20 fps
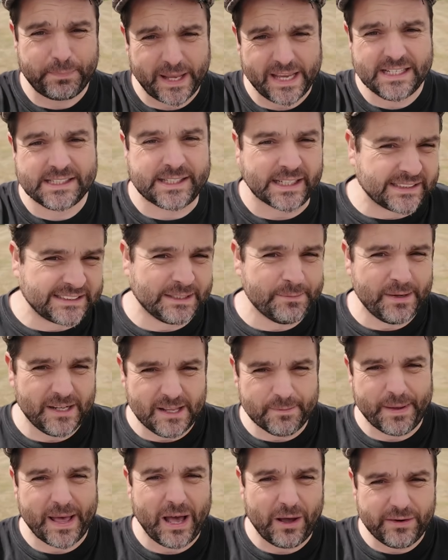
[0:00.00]
Paying £60
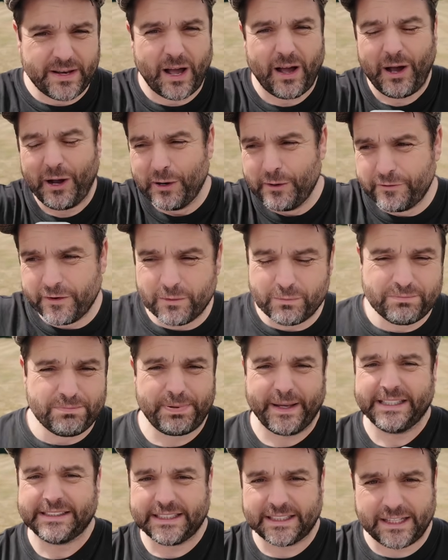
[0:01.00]
million out over
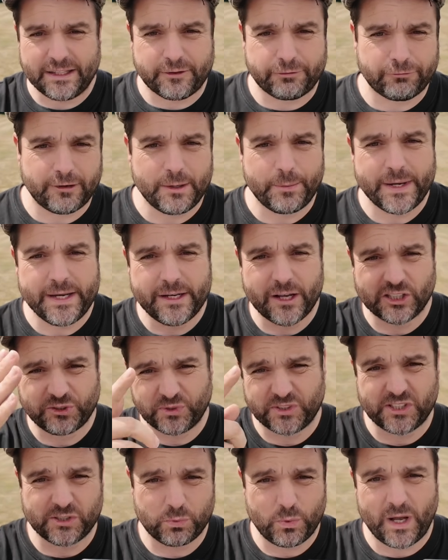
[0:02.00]
basically 3 windows,
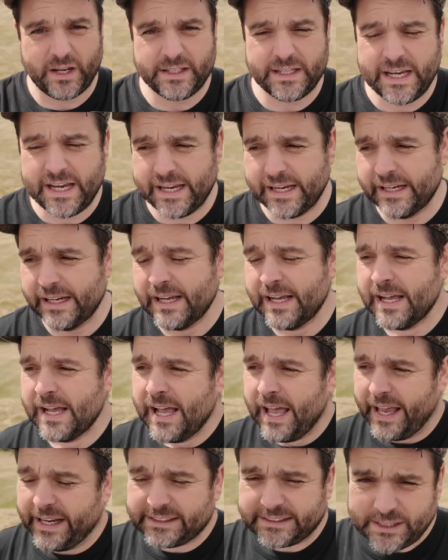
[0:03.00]
which is 1 year,
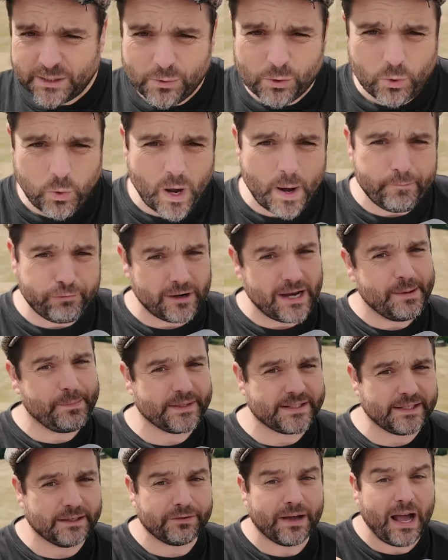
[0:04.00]
is still quite
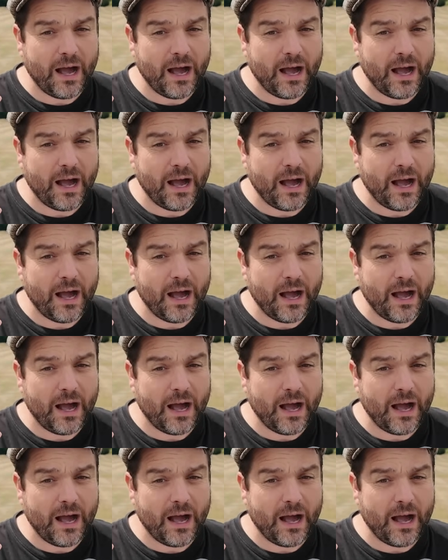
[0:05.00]
prohibitive.